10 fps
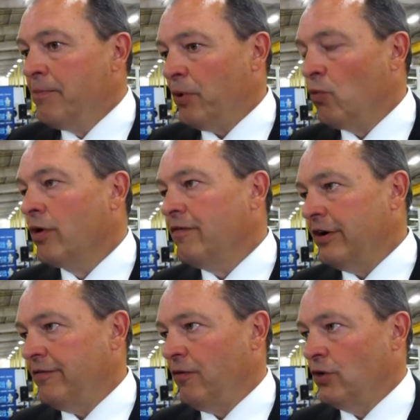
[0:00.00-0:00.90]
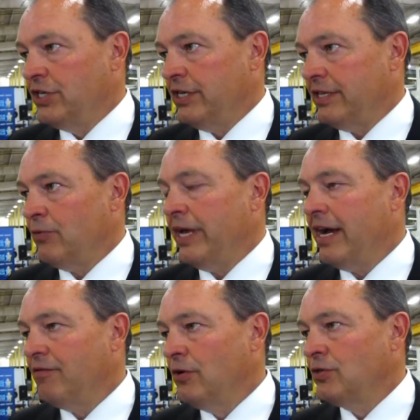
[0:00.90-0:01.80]
But we're very fortunate that we
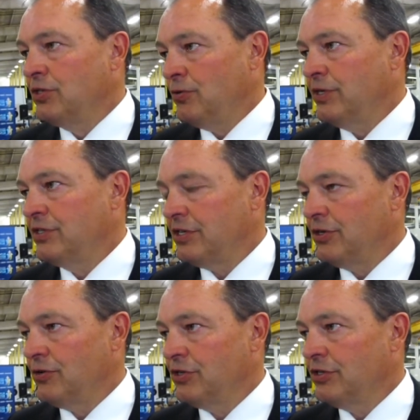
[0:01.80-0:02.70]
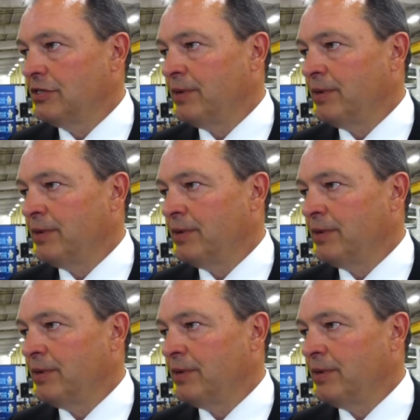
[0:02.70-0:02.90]
have those two institutions.